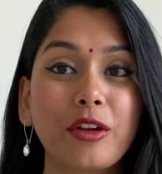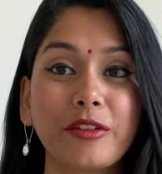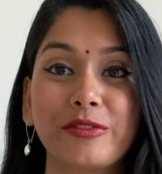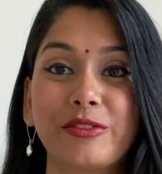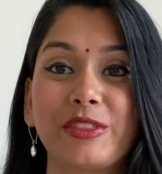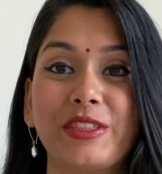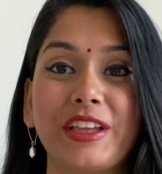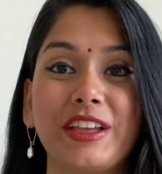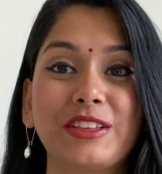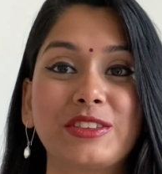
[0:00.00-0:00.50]
of
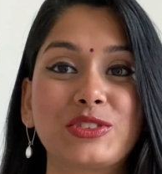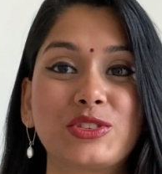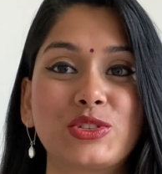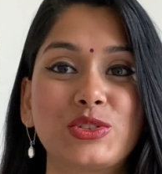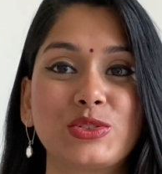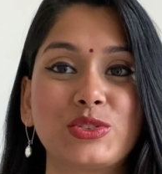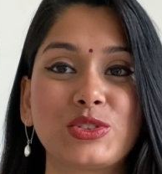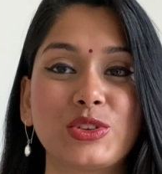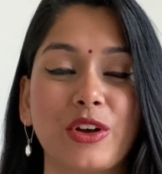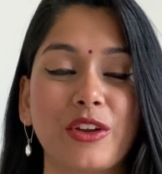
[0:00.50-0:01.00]
things
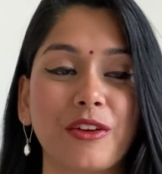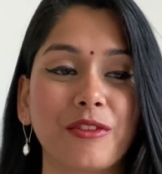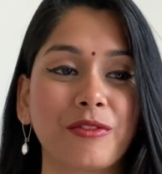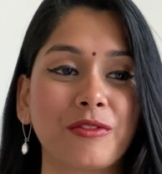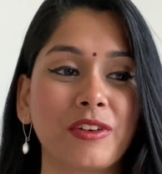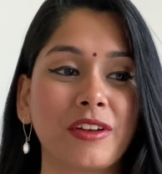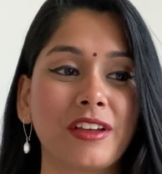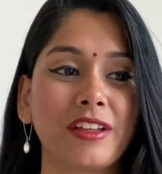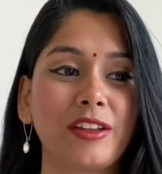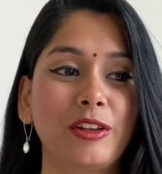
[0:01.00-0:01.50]
to sort of
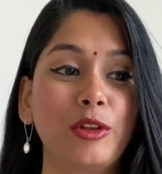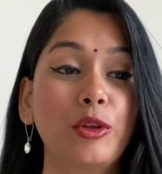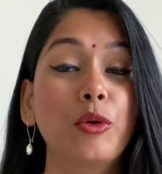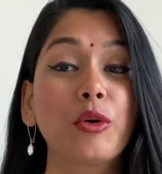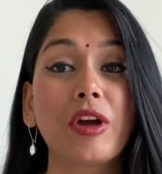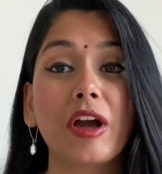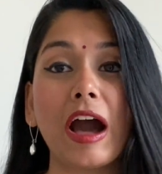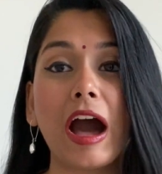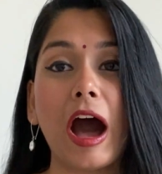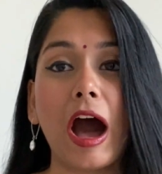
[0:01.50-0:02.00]

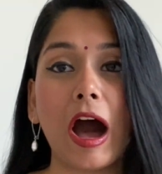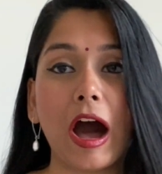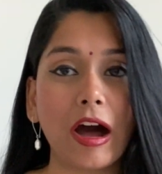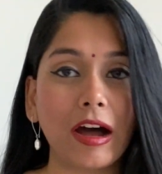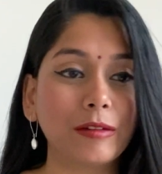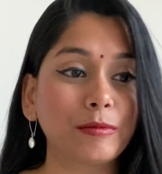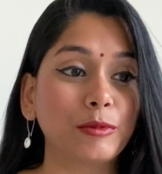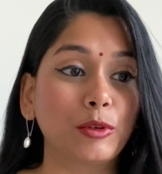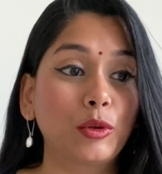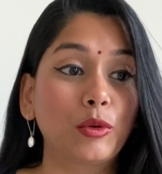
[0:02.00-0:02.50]
look
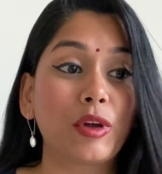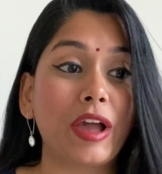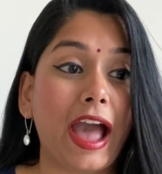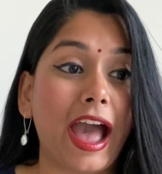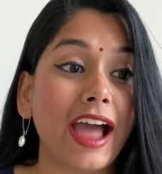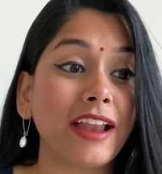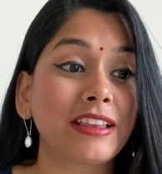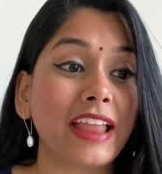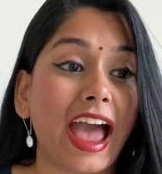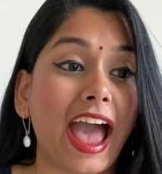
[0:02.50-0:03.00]

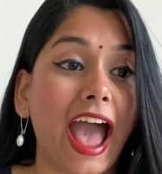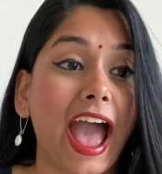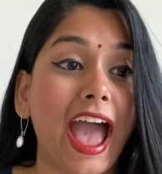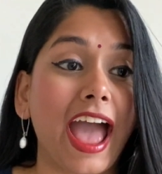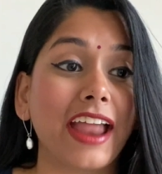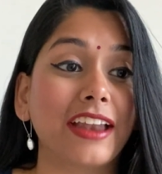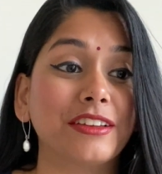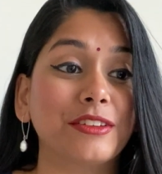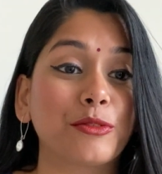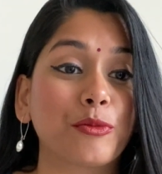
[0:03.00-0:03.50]
at,
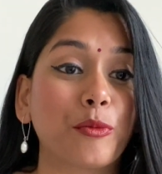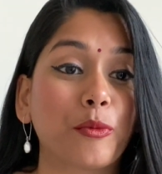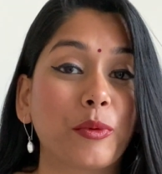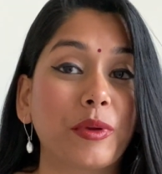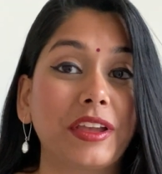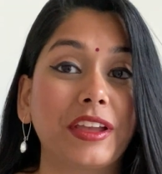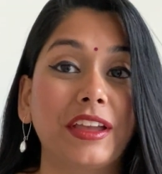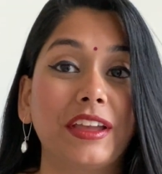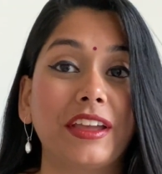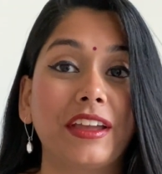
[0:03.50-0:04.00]
and
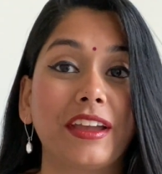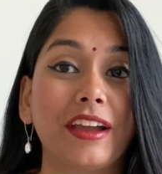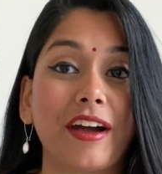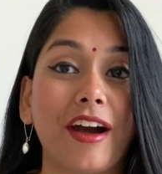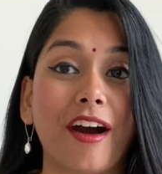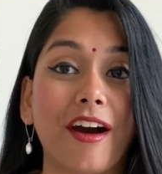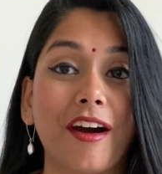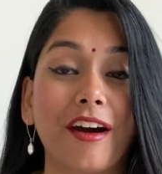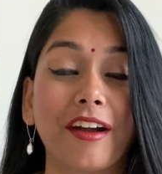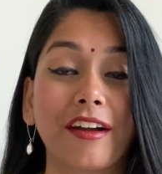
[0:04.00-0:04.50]
we
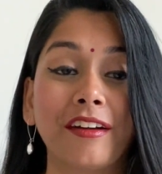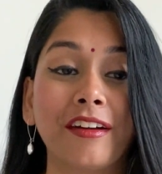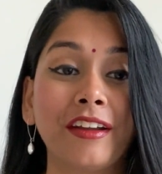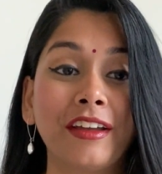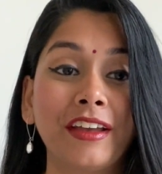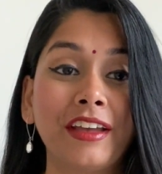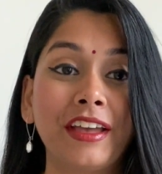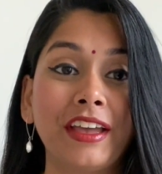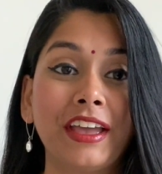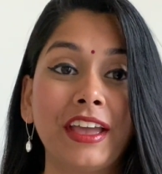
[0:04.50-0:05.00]
are
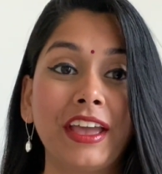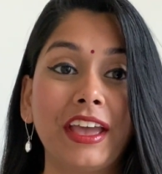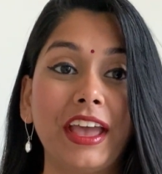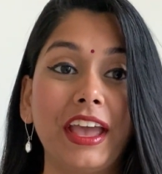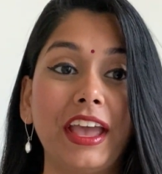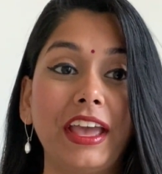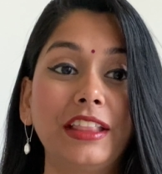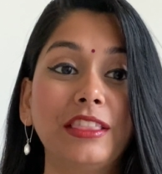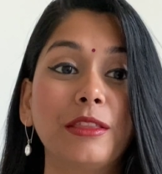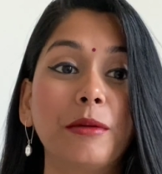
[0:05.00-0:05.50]

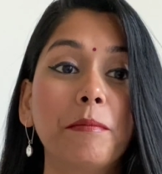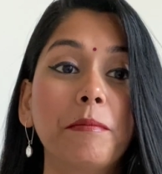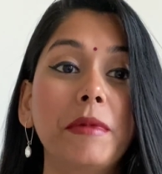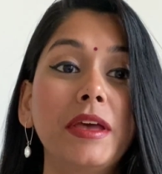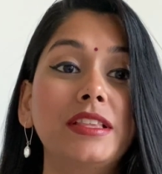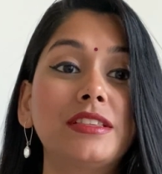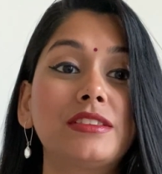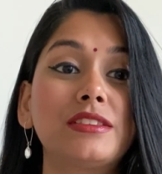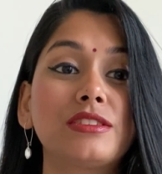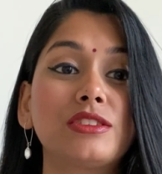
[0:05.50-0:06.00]
in the
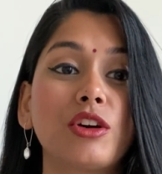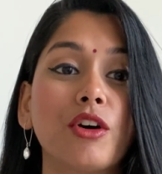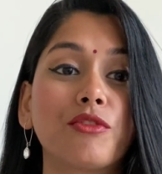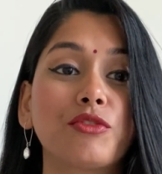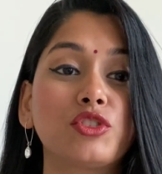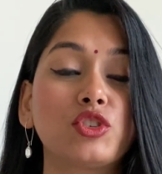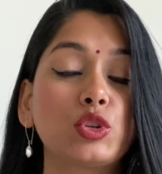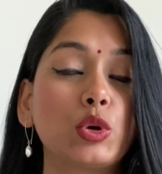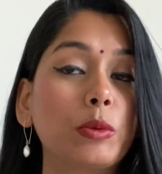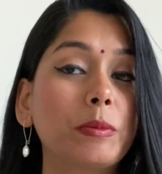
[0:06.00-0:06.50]
midst of
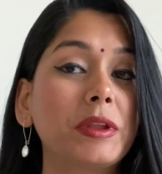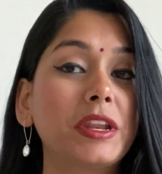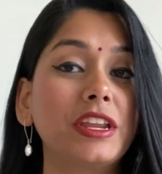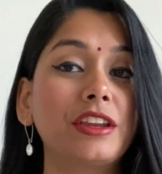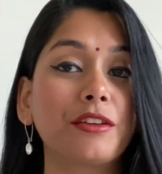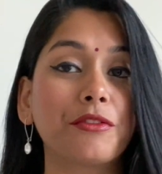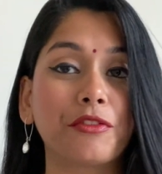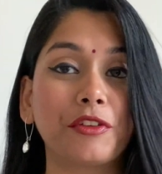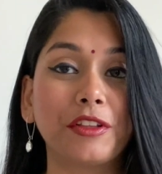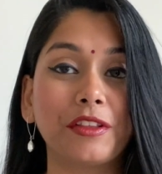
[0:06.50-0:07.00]
so many
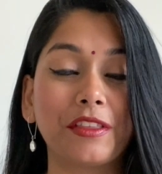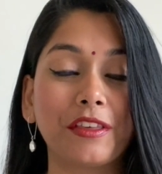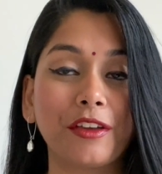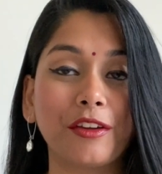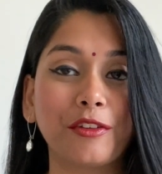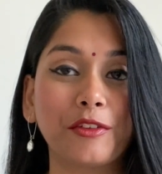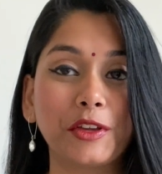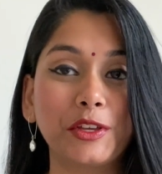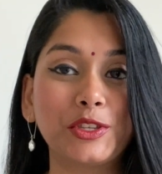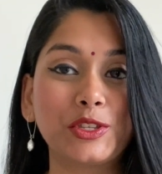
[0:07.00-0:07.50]
different
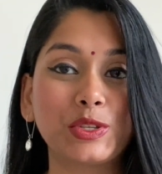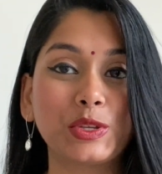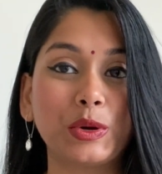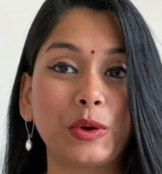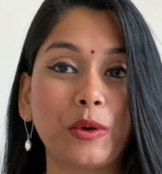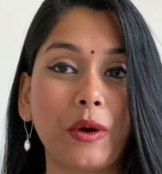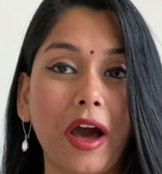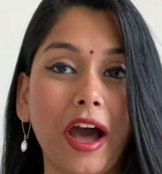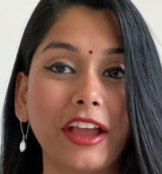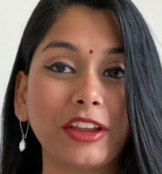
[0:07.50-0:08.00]
theories.
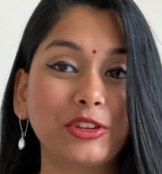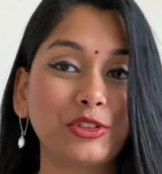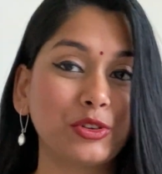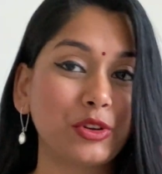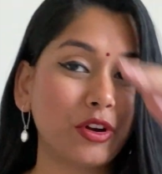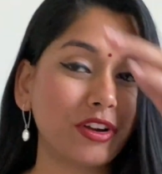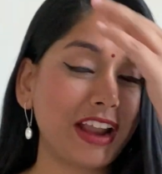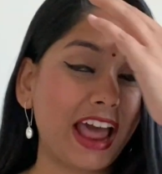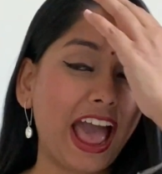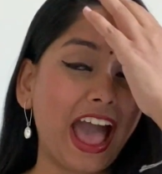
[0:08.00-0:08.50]
So I do
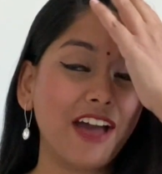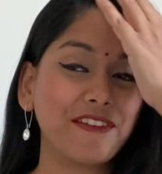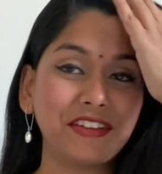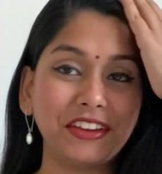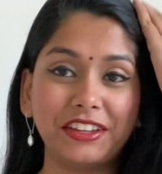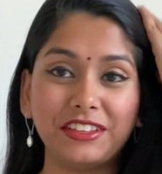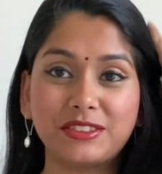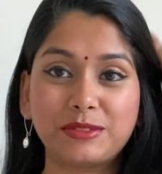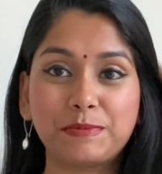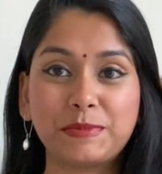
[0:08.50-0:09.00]
not have
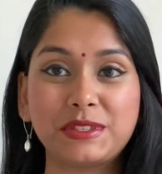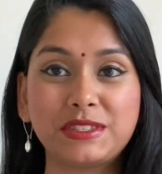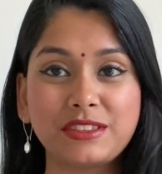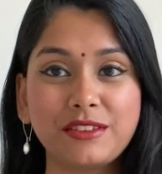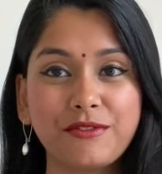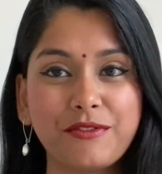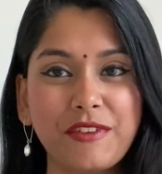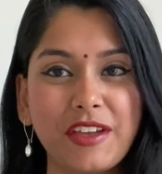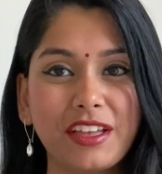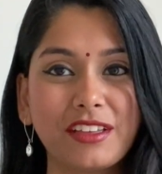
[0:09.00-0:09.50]
any
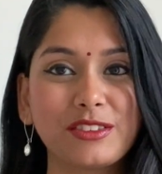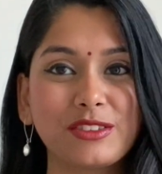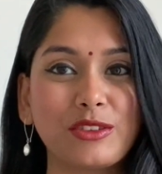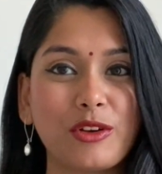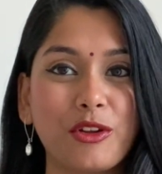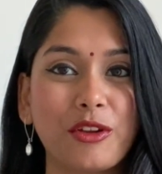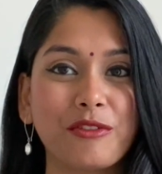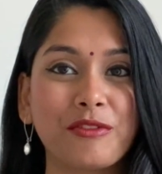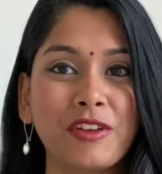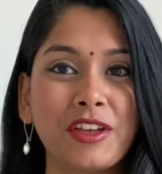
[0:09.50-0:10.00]
specific
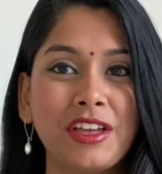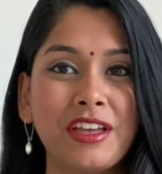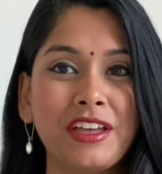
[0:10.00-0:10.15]
sort of